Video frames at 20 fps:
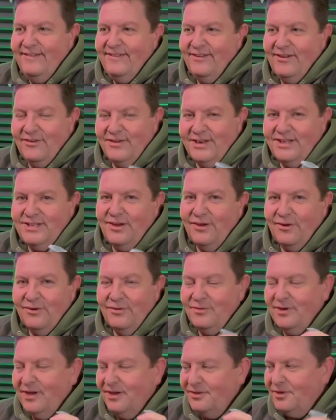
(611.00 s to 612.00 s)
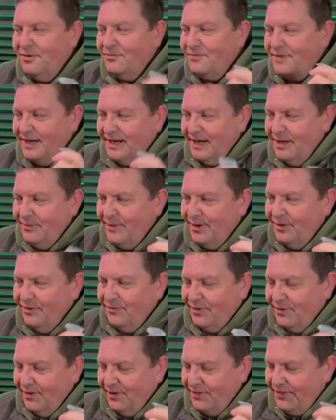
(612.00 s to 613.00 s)
on its own. I don't think they will
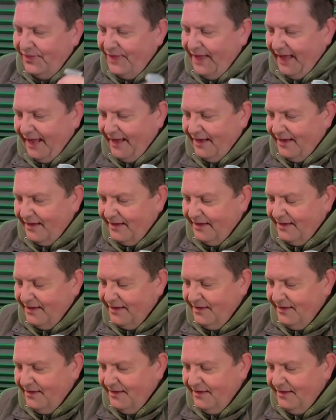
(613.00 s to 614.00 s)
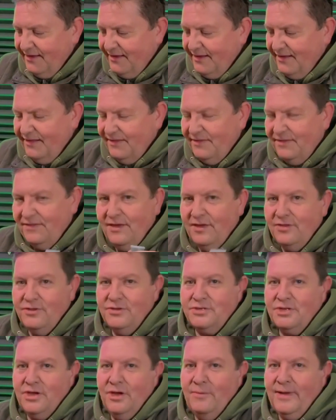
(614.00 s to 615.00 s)
though. I think the
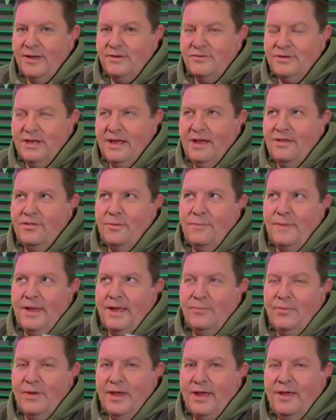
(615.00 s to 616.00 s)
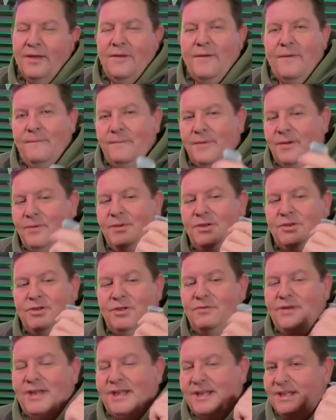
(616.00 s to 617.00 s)
others will come out together maybe. But we
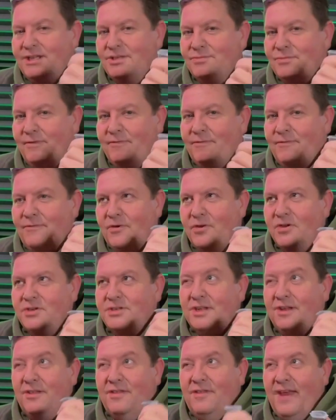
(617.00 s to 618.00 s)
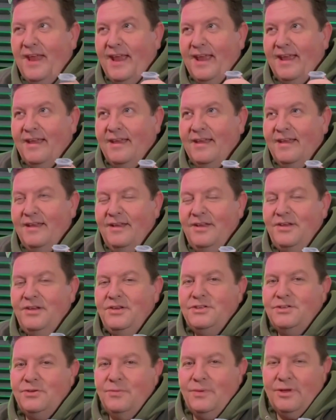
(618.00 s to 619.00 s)
do need this one first, I think,
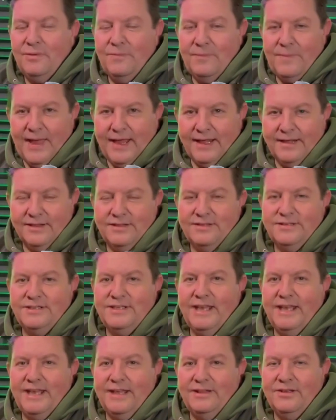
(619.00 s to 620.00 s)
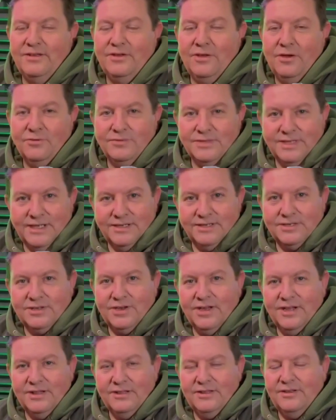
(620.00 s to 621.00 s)
so we can paint the seat that goes
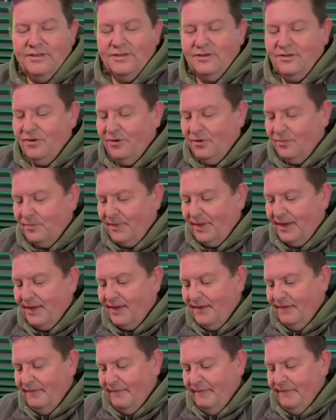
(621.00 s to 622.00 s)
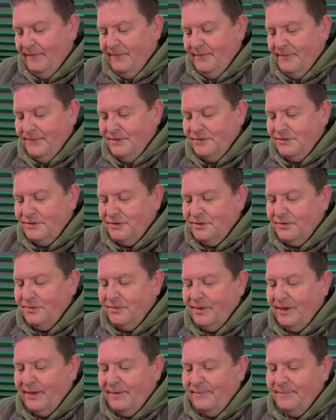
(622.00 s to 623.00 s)
inside the cockpit.
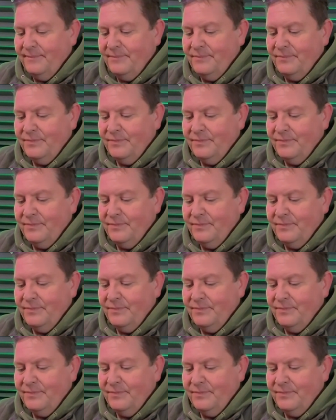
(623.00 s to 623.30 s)
So